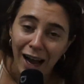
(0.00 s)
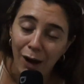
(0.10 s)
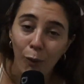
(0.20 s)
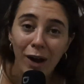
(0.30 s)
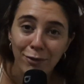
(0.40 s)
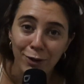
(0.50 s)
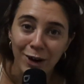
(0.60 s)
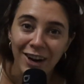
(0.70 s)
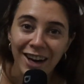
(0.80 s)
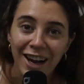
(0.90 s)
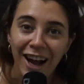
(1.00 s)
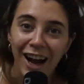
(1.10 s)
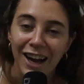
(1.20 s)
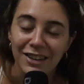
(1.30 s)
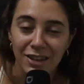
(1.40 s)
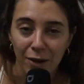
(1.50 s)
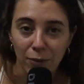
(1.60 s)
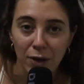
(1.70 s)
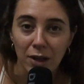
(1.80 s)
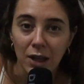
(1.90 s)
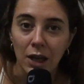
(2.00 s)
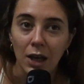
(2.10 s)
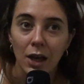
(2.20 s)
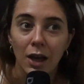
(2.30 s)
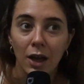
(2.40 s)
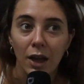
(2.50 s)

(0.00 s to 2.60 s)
However, I definitely,